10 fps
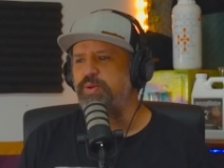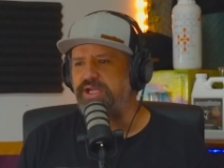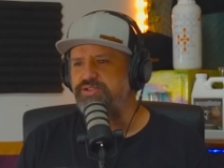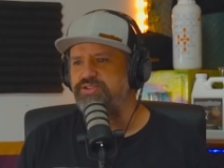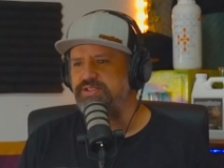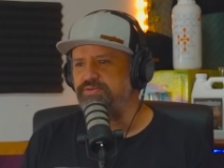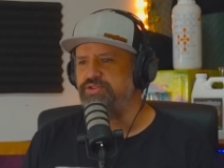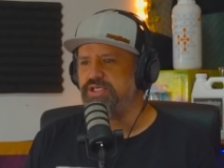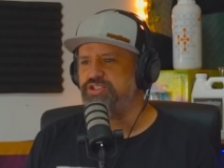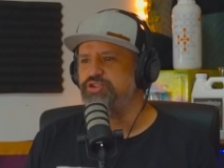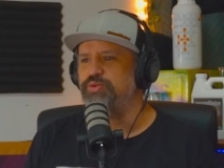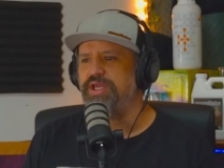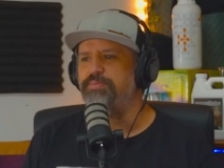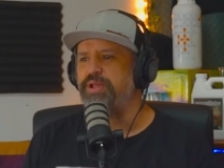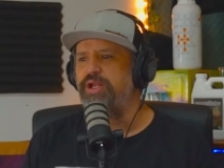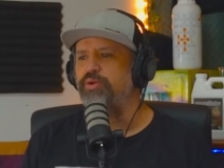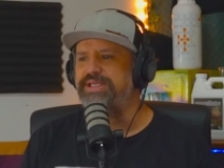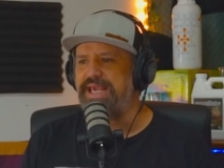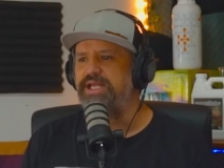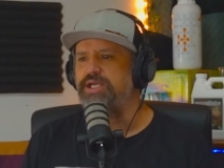by ancient civilizations when they applied
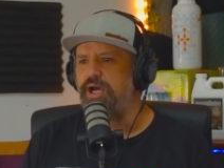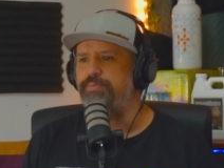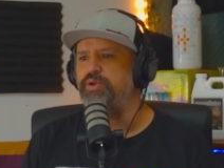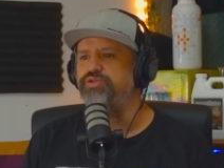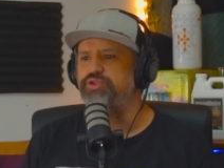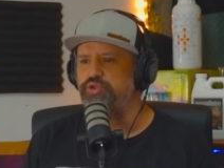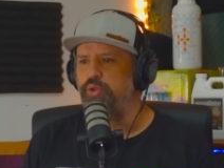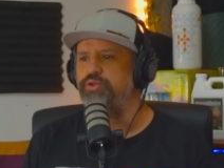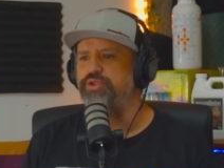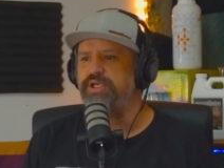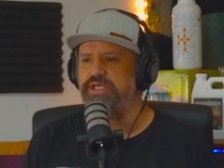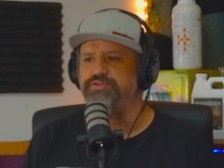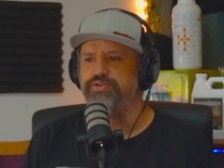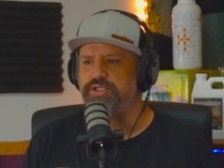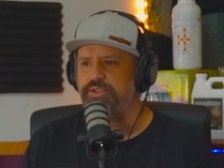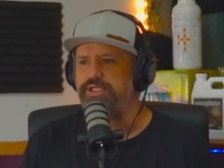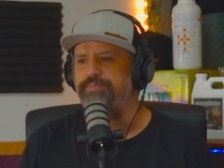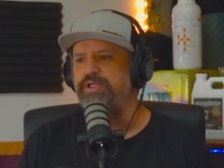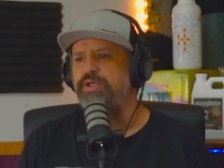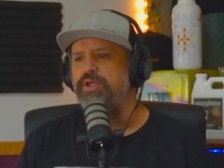organic compost to soil to enhance fertility.